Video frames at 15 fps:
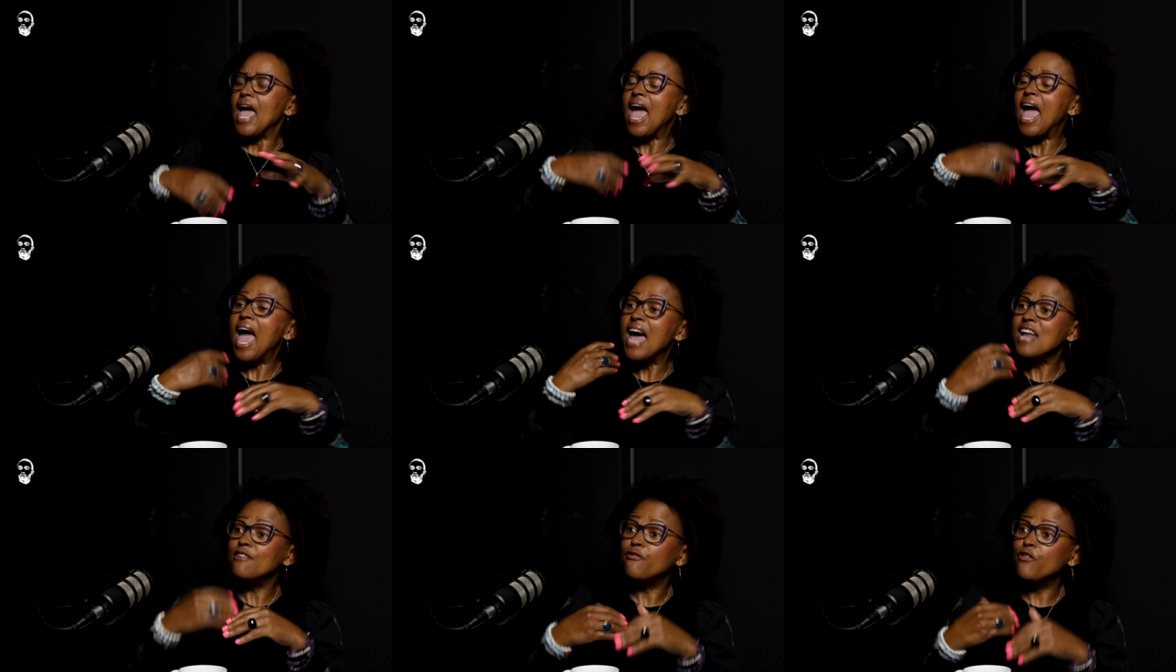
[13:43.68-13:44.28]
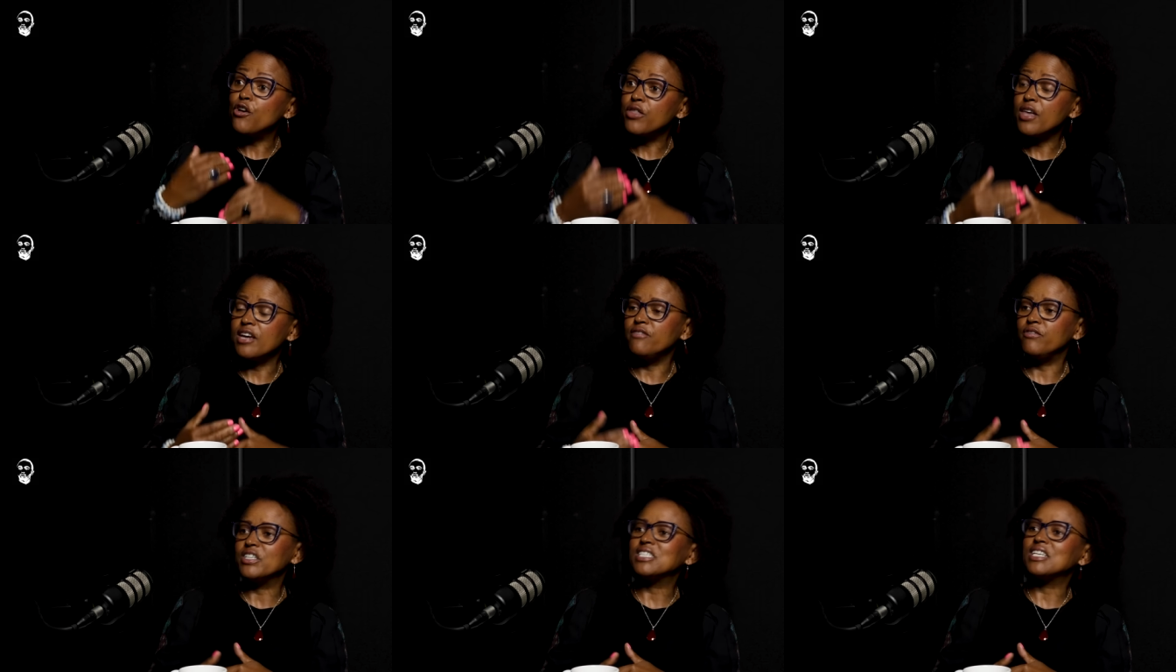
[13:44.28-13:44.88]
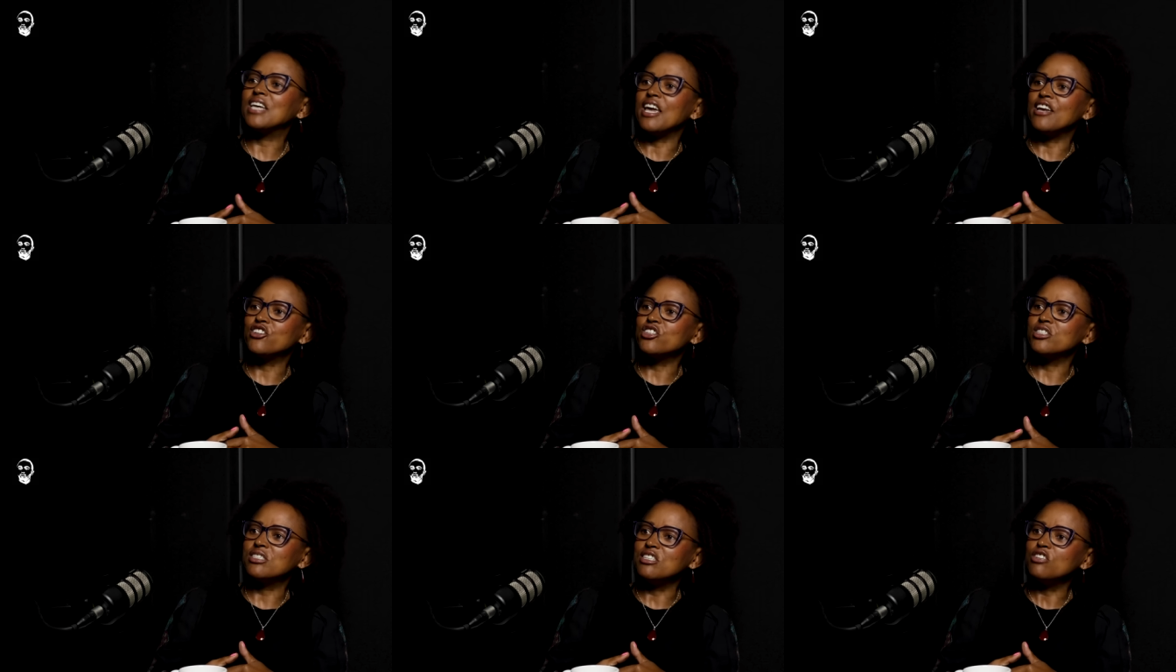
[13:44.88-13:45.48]
and further
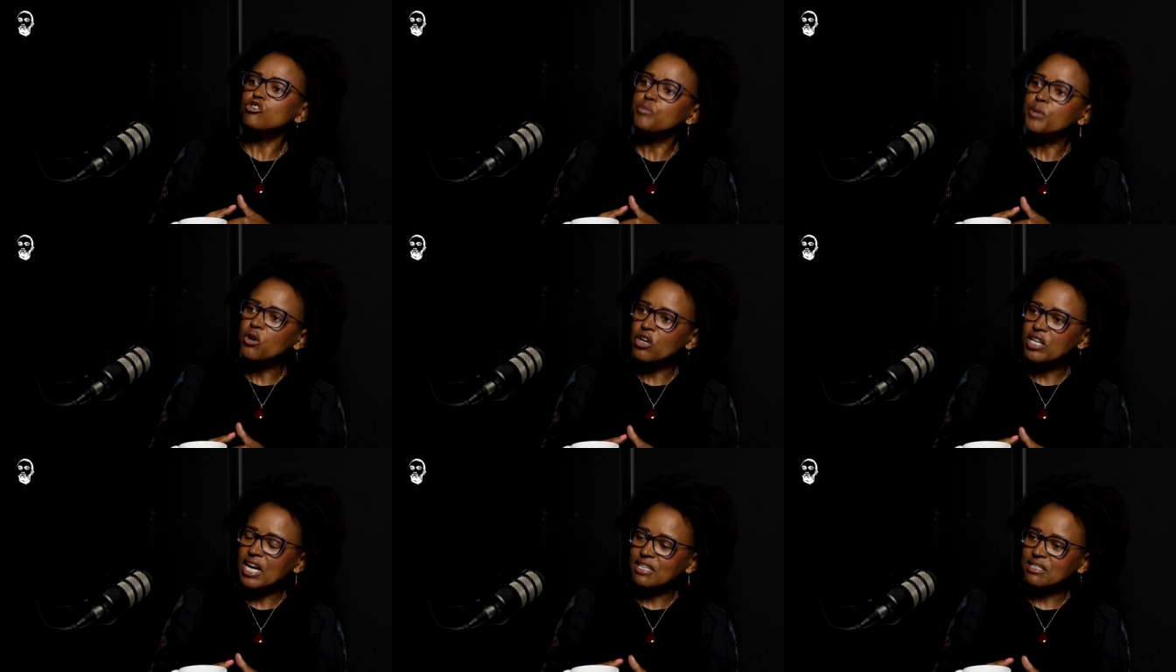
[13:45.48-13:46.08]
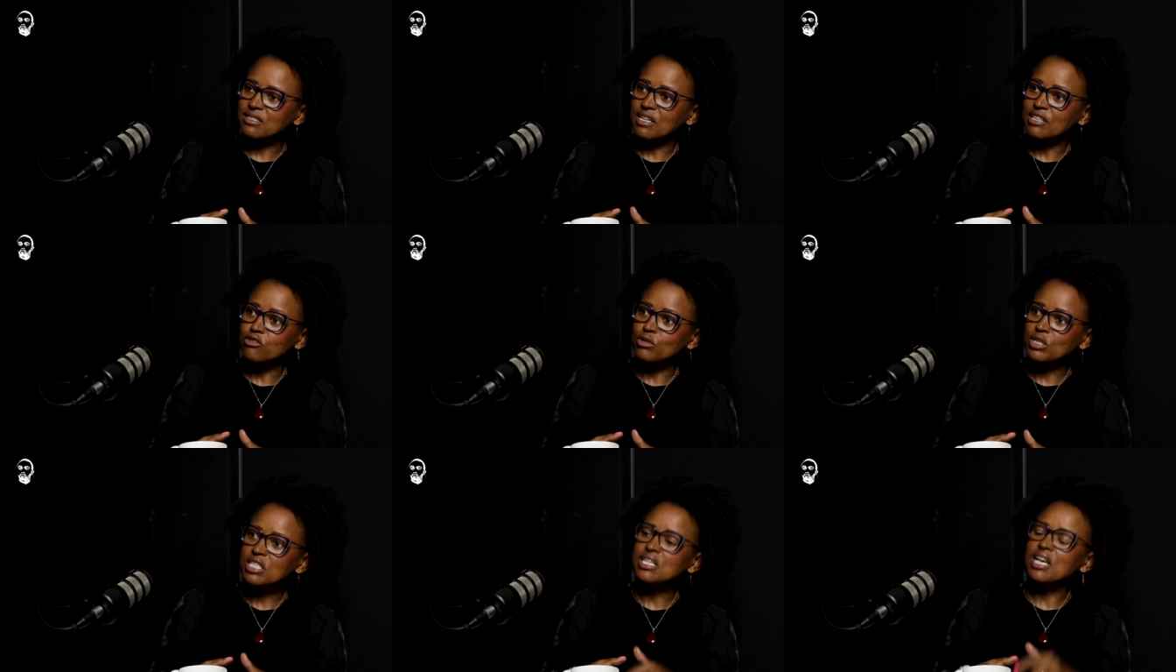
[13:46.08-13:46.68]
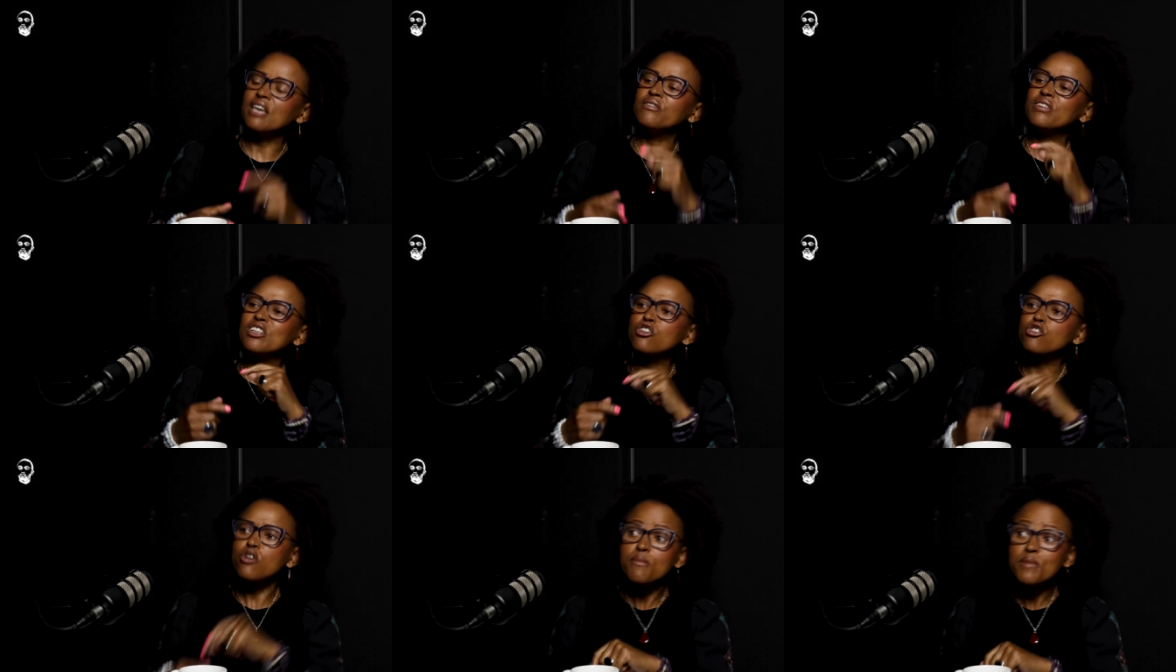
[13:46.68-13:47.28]
investigations need to be conducted at UNISA, even
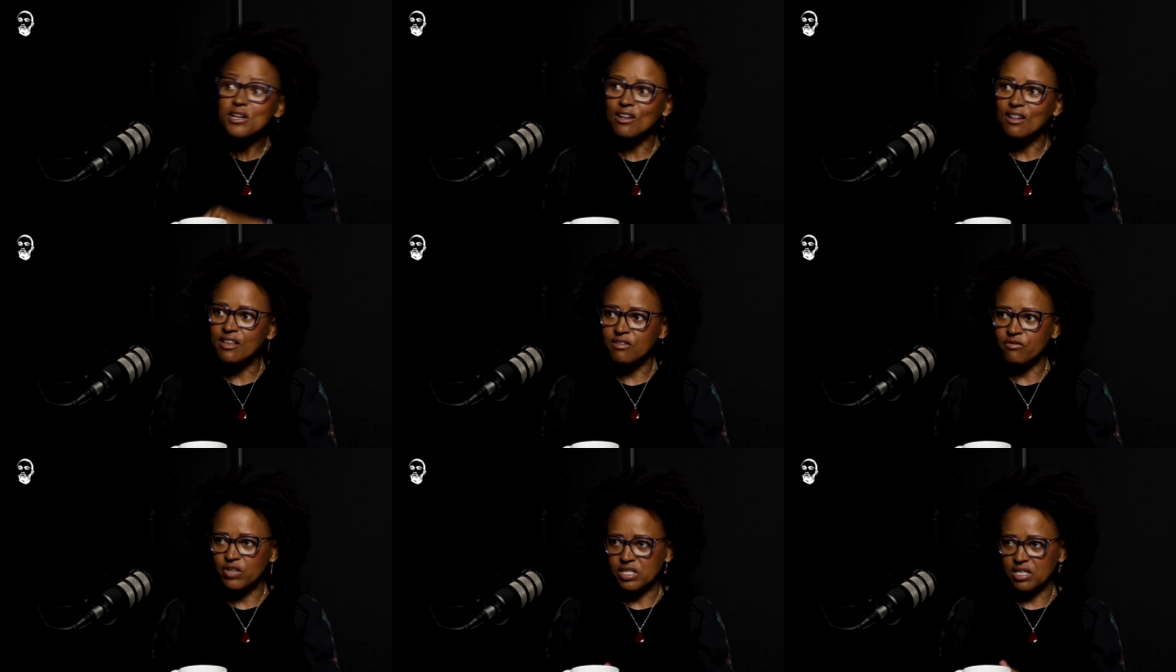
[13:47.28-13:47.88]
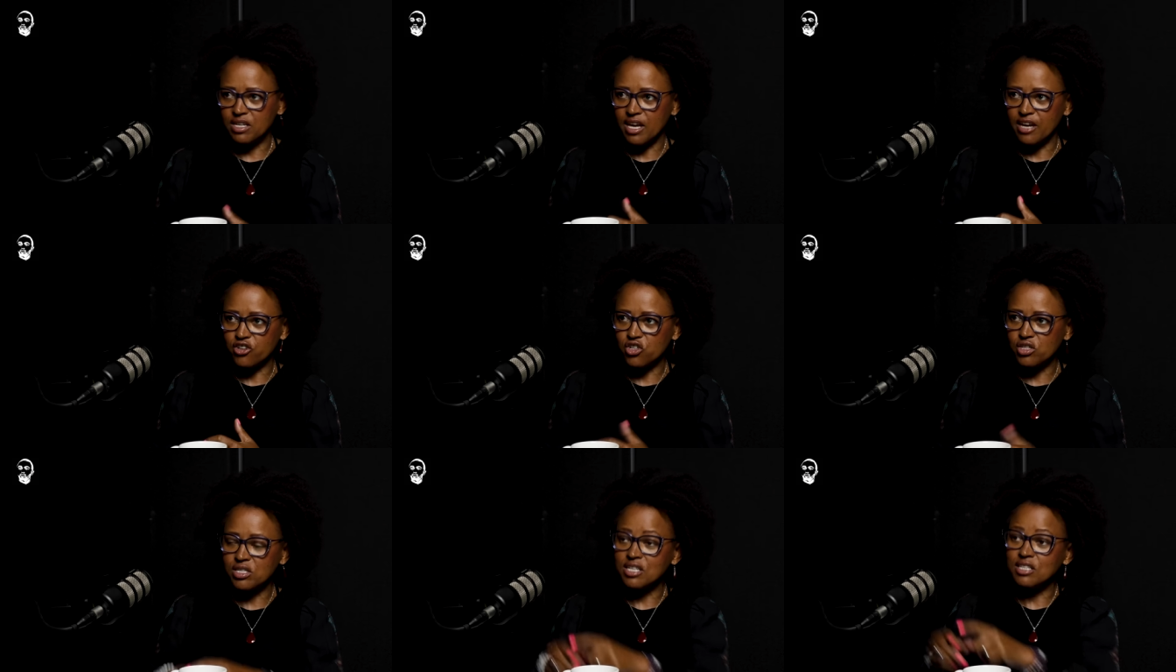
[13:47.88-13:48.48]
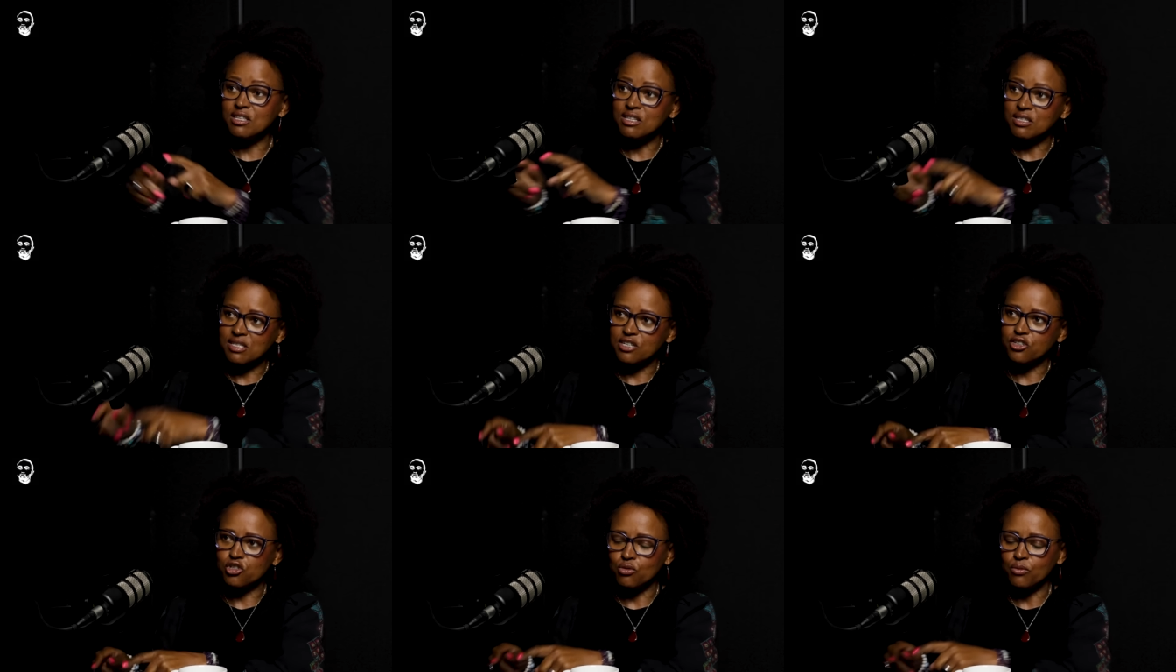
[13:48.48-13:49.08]
criminal investigations in this
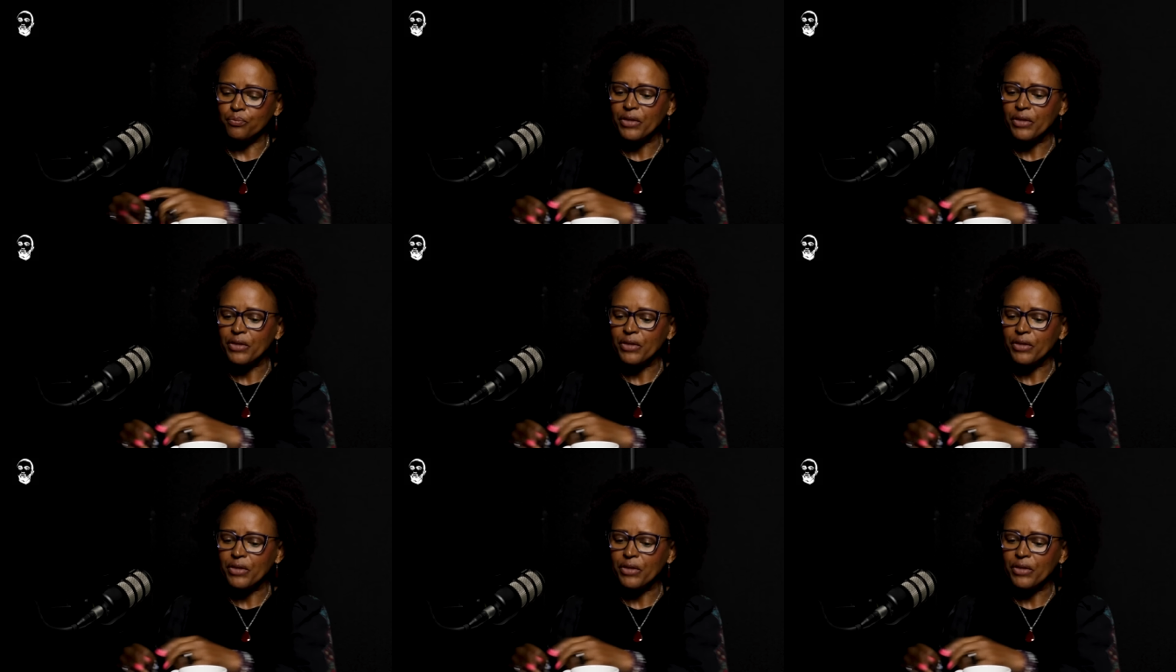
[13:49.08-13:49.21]
issue.